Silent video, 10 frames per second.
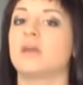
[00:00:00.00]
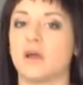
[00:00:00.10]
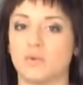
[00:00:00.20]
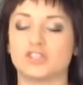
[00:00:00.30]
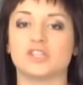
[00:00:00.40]

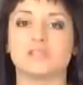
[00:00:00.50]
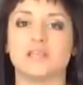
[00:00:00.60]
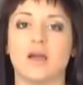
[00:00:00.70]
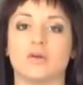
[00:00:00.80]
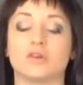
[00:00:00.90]
I want you to
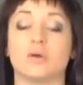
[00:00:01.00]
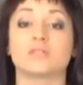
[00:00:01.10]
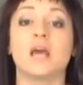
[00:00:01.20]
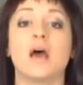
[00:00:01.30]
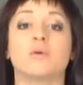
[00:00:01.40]
see how it goes.
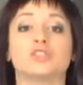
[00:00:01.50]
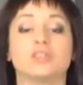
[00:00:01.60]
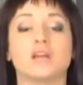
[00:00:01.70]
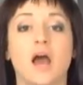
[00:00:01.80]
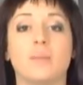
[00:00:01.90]
I want you
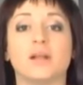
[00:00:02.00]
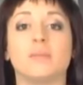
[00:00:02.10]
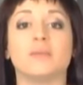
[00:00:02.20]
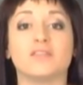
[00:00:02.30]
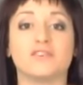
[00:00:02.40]
to comment
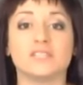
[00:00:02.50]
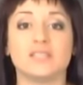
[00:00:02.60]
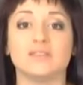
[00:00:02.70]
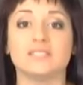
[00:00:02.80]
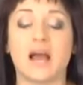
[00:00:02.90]
on
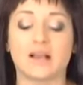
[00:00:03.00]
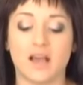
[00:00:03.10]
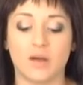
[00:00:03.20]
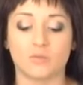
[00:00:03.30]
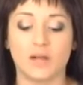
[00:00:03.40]

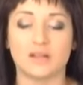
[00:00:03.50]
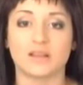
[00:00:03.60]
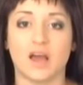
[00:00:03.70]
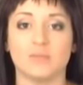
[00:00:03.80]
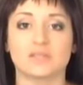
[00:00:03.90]
MadeFitTV.com right in the
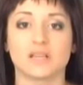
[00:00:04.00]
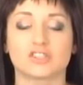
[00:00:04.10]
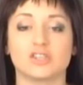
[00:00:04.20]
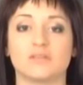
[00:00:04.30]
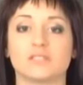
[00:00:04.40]
comment
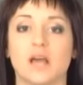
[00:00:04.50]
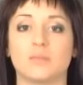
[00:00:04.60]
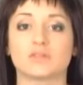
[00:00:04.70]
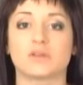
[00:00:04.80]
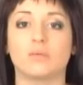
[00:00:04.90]
section of this
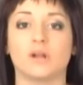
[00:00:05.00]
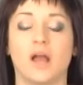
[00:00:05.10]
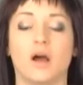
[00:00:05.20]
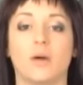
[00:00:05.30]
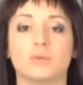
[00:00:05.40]
episode when it
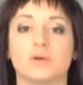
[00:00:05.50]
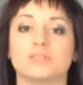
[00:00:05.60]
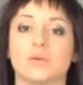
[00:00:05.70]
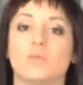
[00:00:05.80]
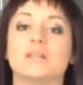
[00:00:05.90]

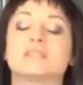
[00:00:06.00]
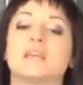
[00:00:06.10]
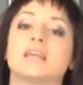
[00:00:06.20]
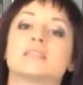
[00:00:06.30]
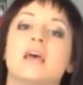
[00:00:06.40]
uploads on
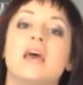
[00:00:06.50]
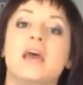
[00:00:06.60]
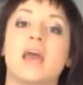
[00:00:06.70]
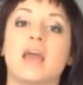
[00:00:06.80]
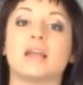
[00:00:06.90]
Wednesdays.
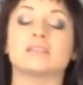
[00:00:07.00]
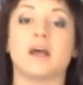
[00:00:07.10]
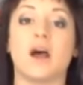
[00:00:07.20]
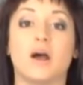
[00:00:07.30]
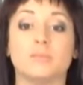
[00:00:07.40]
And
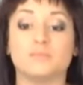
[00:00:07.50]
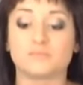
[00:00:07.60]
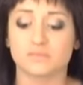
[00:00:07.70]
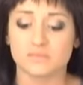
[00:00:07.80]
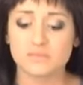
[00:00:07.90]

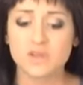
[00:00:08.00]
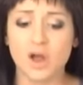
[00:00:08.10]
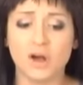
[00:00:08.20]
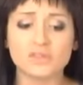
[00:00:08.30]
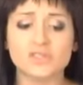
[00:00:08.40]

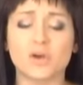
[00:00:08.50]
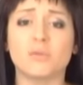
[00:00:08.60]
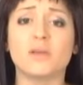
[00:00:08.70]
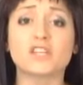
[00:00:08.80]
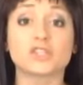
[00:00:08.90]
also,
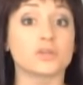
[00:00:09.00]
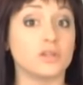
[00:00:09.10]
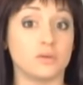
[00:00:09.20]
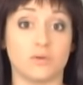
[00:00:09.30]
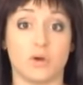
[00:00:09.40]
make sure that
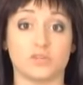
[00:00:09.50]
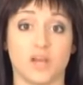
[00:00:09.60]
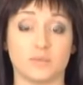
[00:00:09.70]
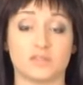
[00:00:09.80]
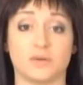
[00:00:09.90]
you go to
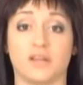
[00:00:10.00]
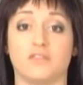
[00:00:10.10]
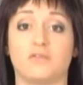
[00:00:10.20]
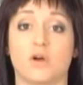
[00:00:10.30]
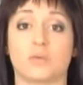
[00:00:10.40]
episode
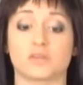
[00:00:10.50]
84.